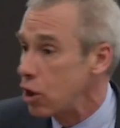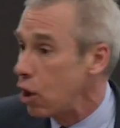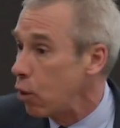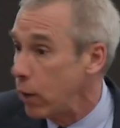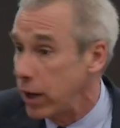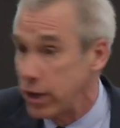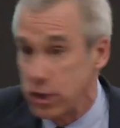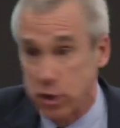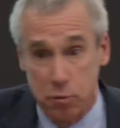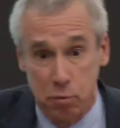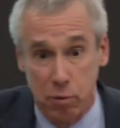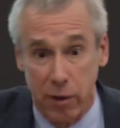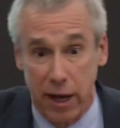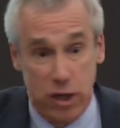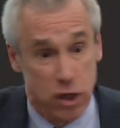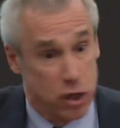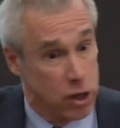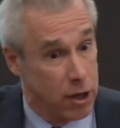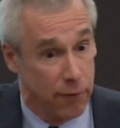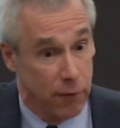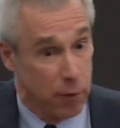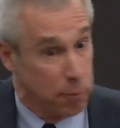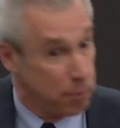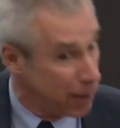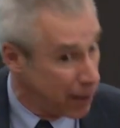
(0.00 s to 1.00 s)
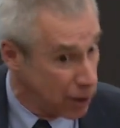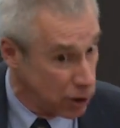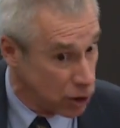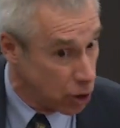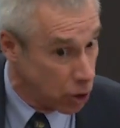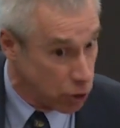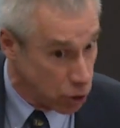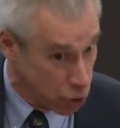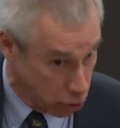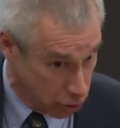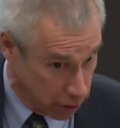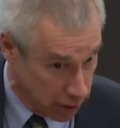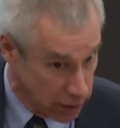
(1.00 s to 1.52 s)
no expression of
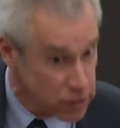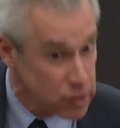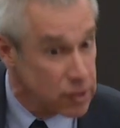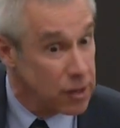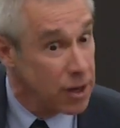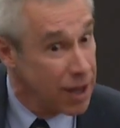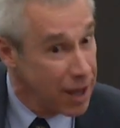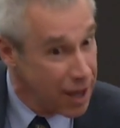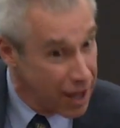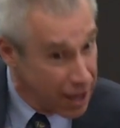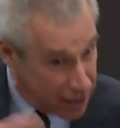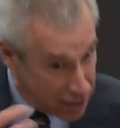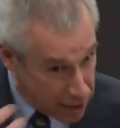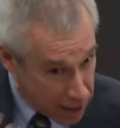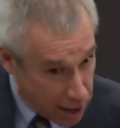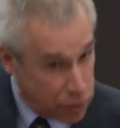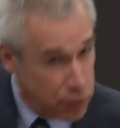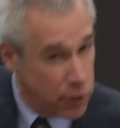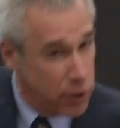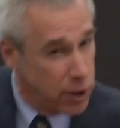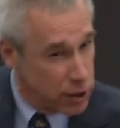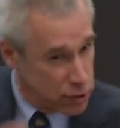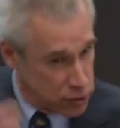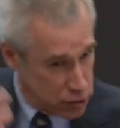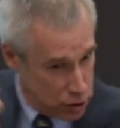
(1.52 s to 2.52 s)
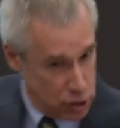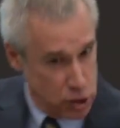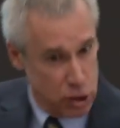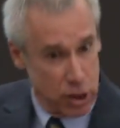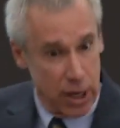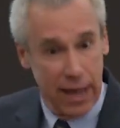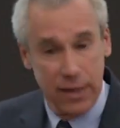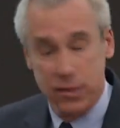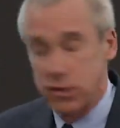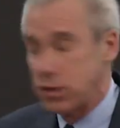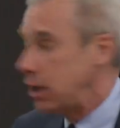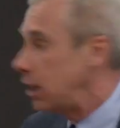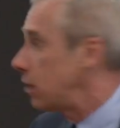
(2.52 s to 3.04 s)
opinio juris, nothing to
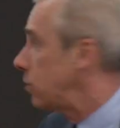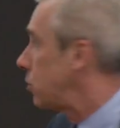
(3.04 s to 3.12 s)
suggest the